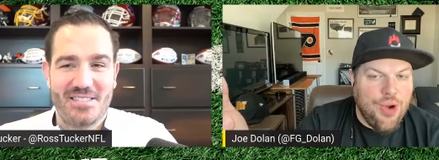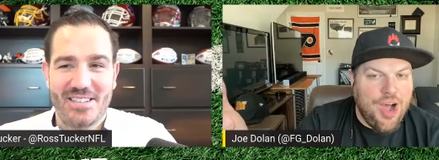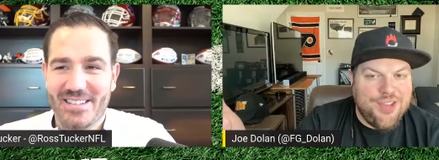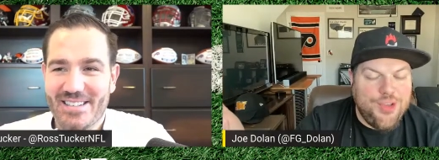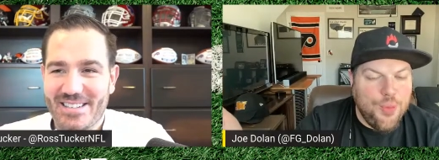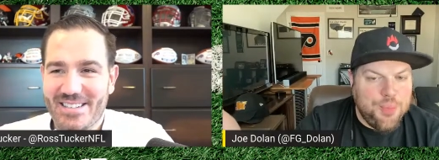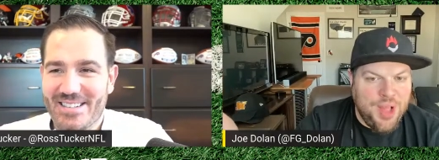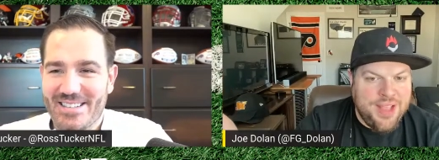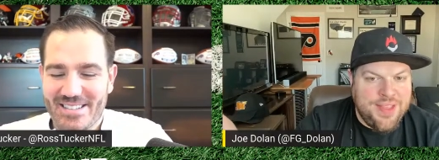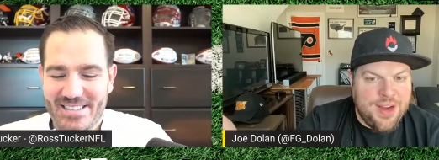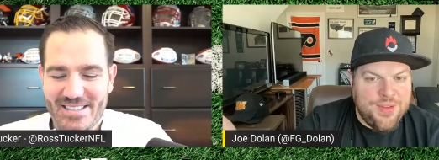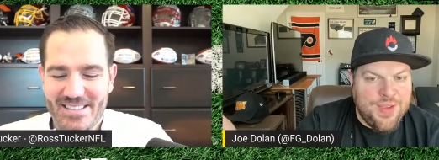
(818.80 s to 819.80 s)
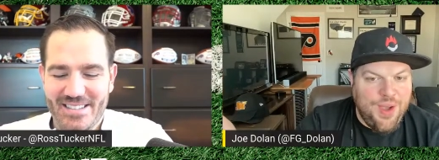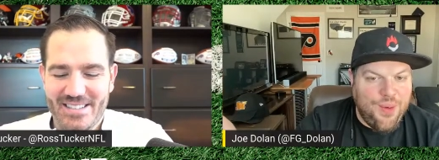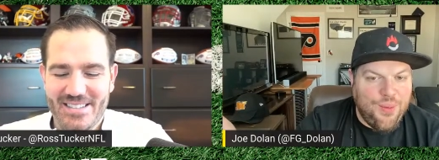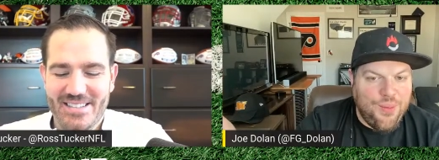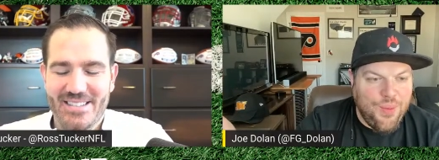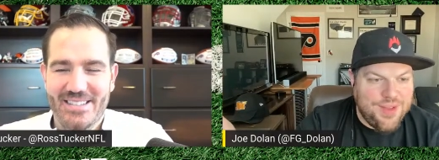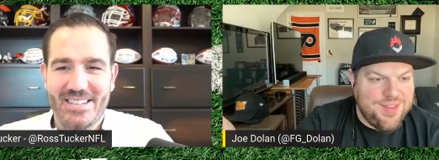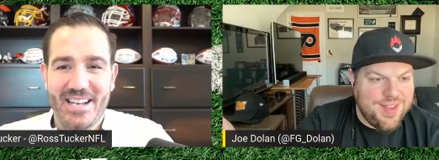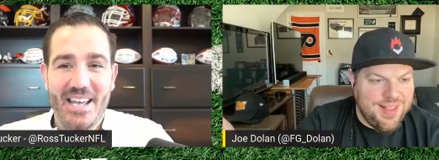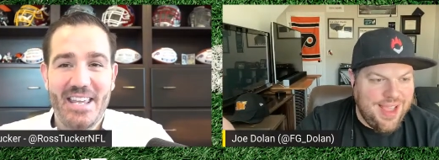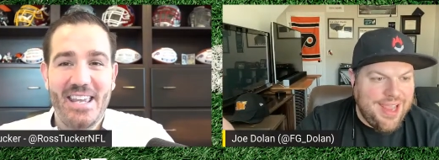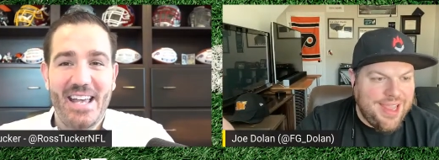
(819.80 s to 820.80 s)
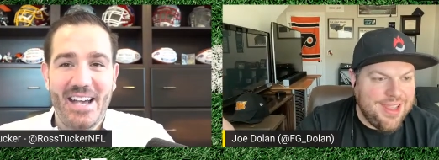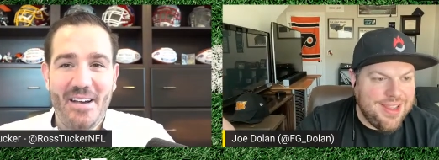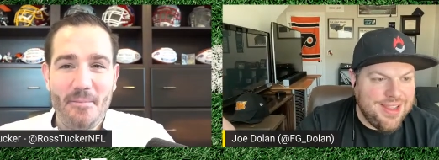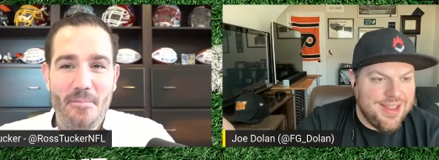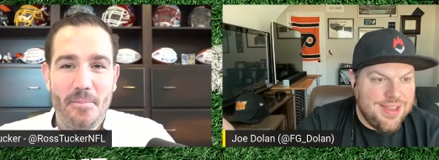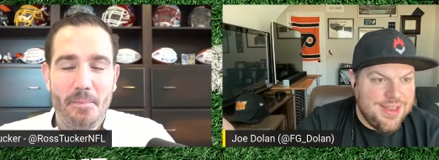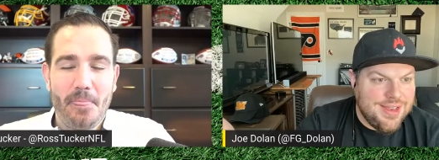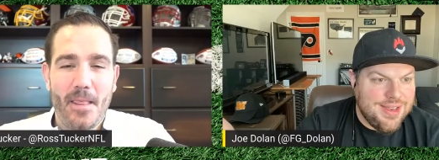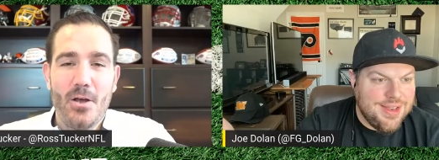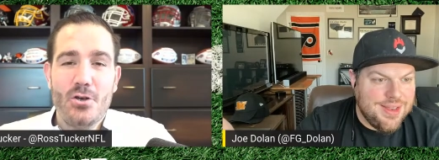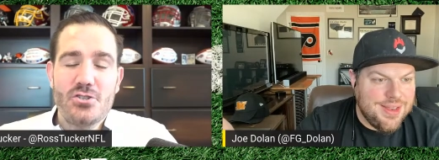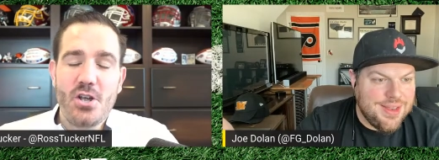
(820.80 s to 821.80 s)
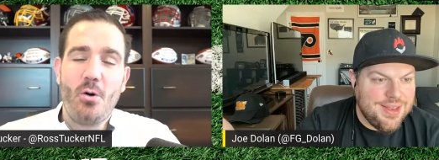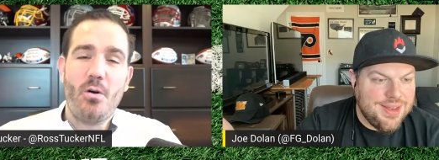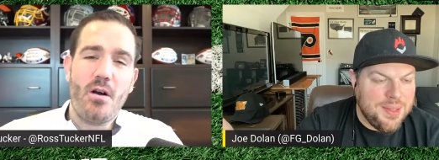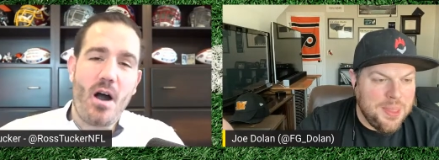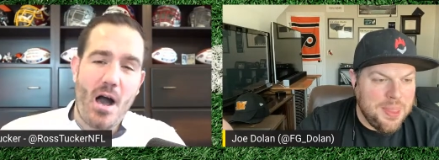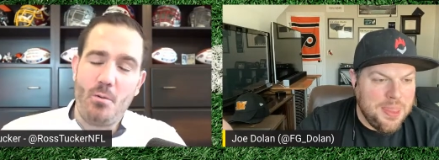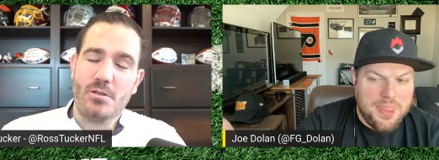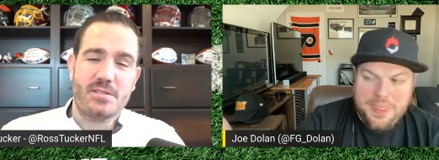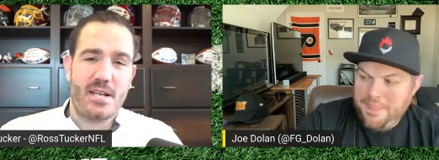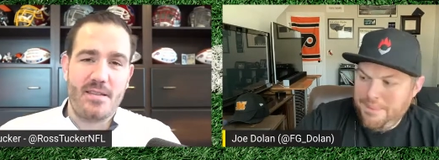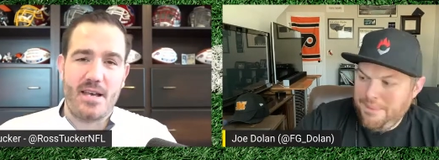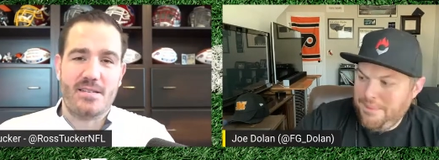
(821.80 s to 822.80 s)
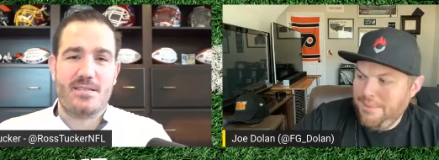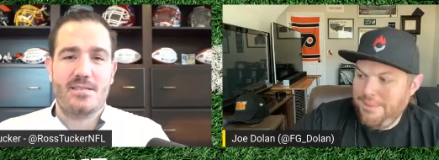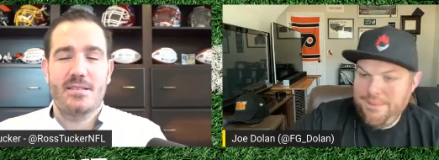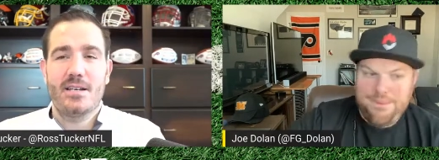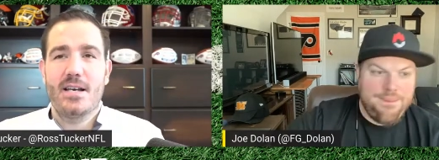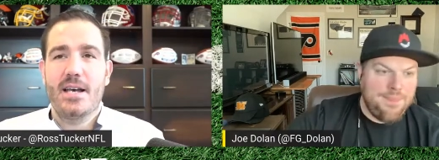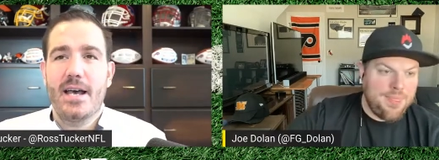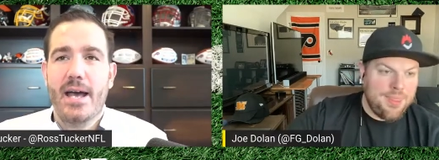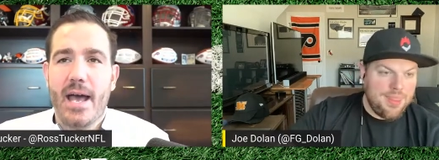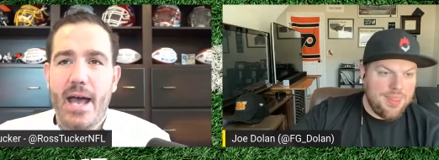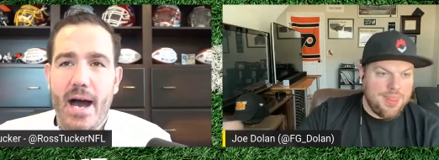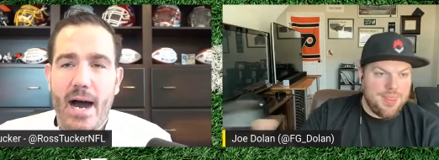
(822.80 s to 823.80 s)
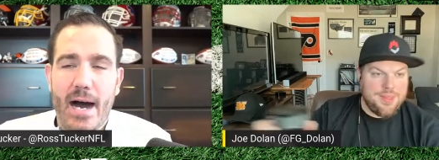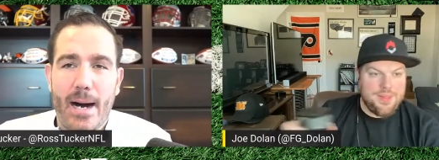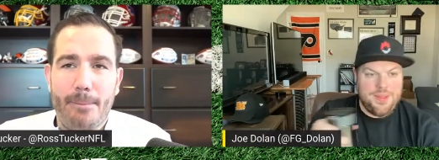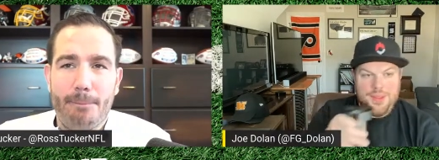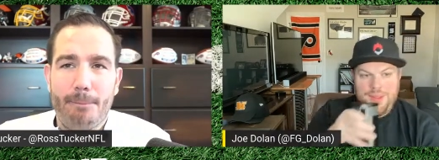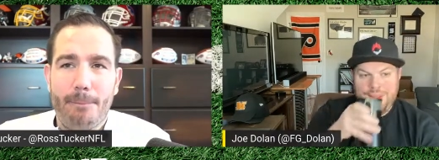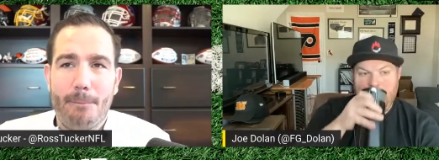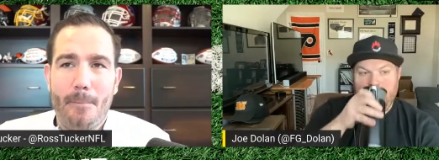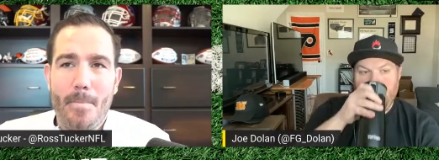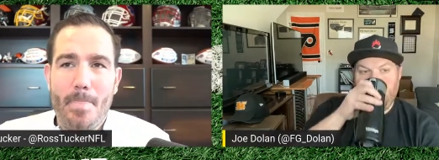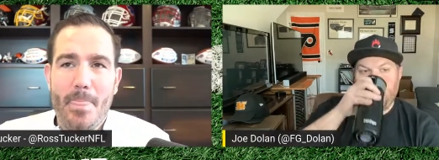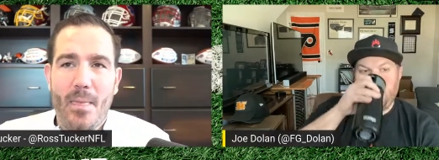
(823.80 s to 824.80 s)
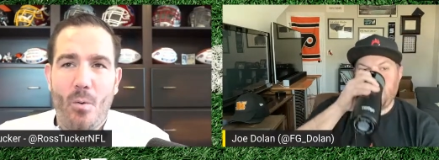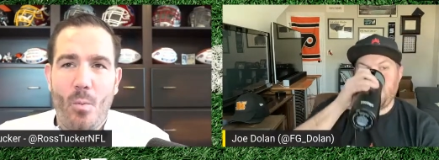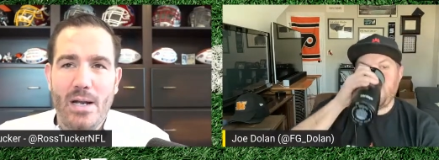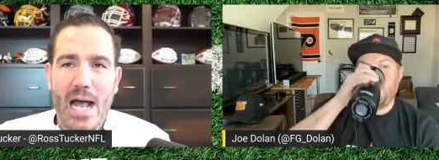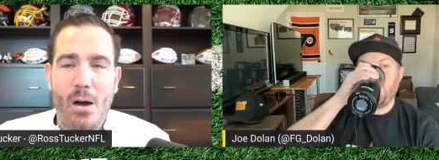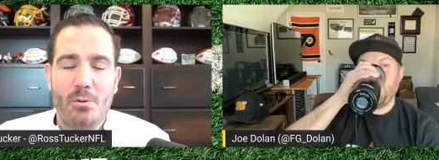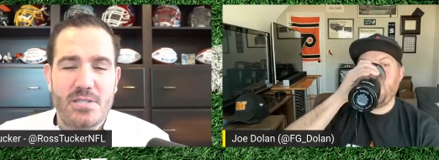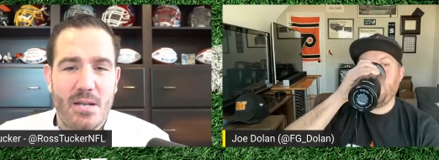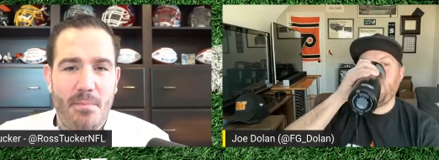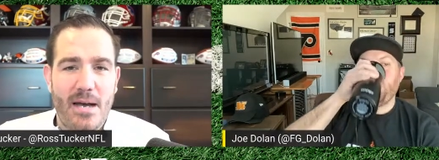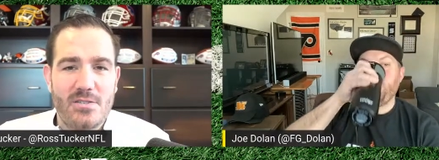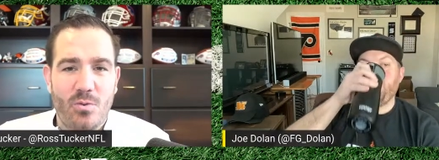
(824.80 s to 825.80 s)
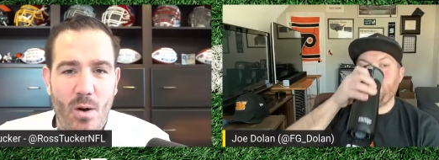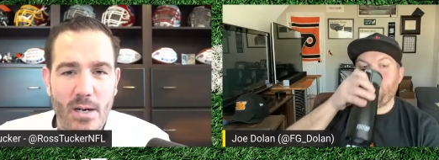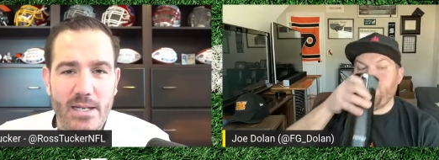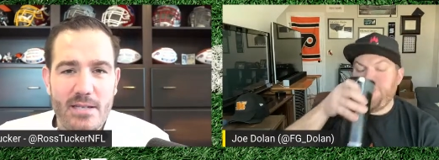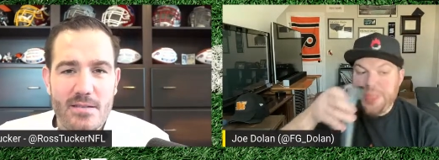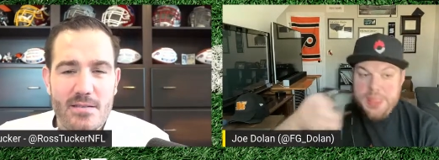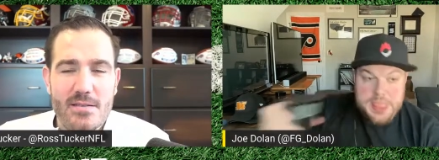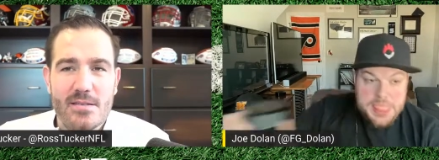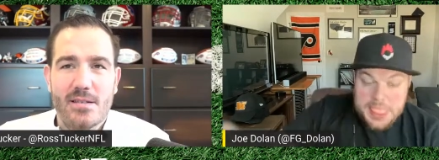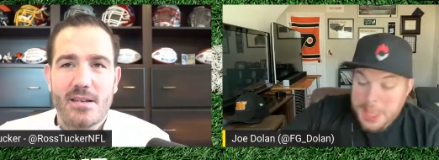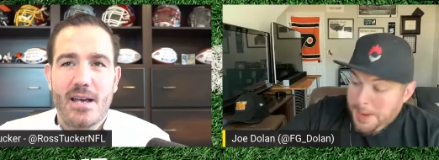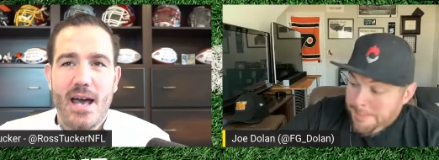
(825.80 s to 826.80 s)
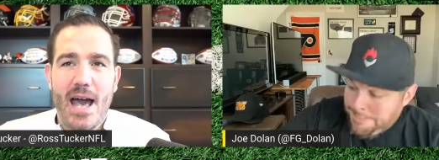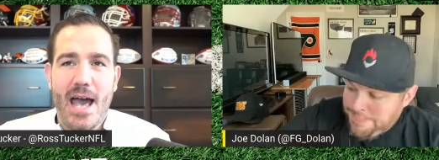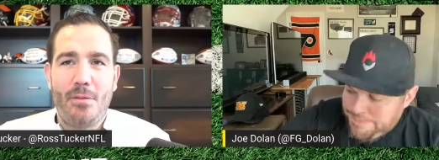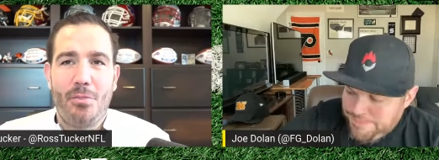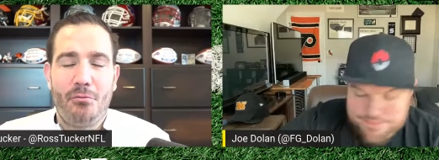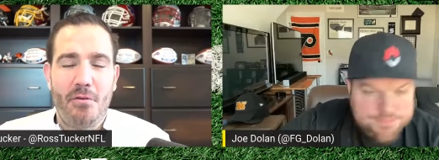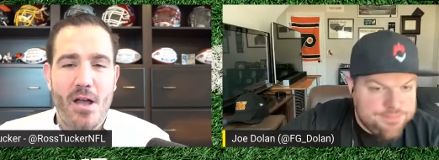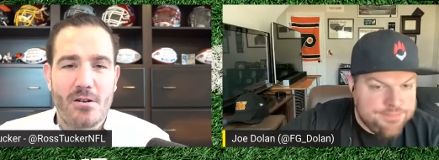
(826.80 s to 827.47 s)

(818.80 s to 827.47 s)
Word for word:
Speaker 1: Ross, you played there too. What's it like?
Speaker 2: So I will say this. Um, when I was in my twenties and three